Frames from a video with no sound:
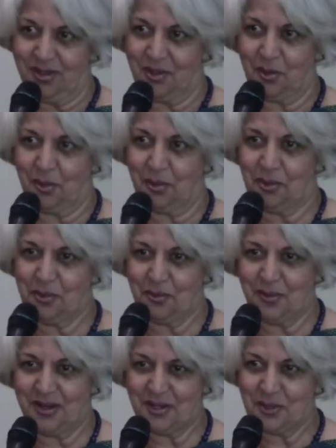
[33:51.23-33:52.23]
you know, to
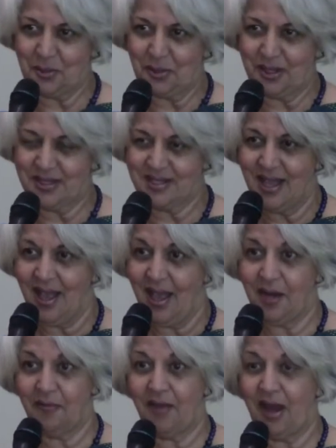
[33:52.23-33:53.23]
work towards
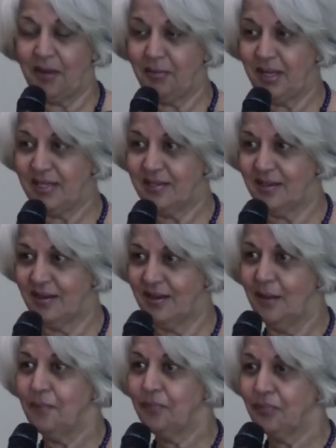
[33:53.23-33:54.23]
environmental